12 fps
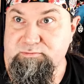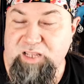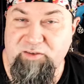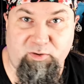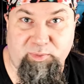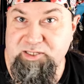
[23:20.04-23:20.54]

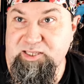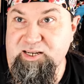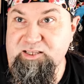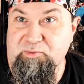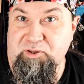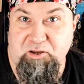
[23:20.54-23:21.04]
If I missed any,
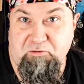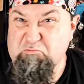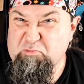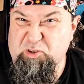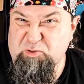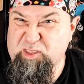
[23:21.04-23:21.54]
let me know.
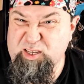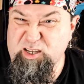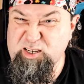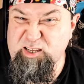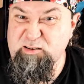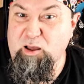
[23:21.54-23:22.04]
Don't think I
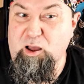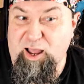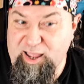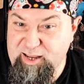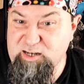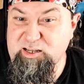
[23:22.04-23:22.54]
did. I
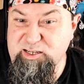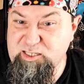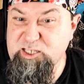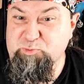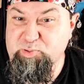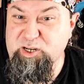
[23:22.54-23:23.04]
analyzed
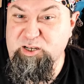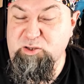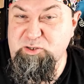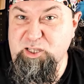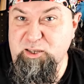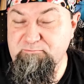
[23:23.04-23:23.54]
this pretty
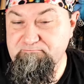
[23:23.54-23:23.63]
closely.